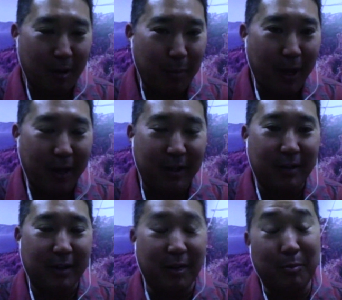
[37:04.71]

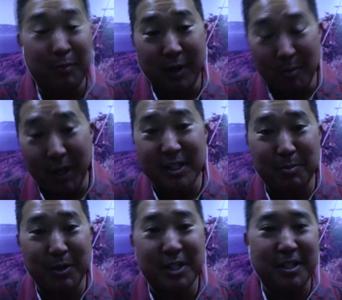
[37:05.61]
competing
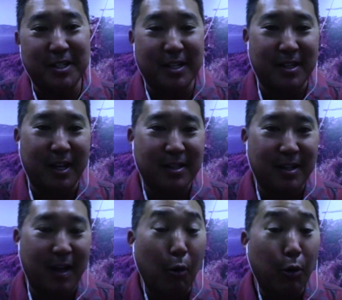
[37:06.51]
species as
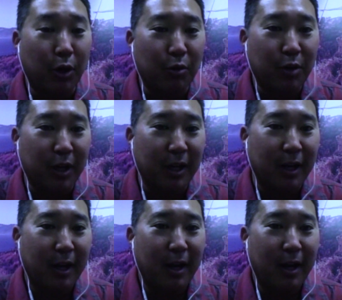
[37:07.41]
the Haukiuki.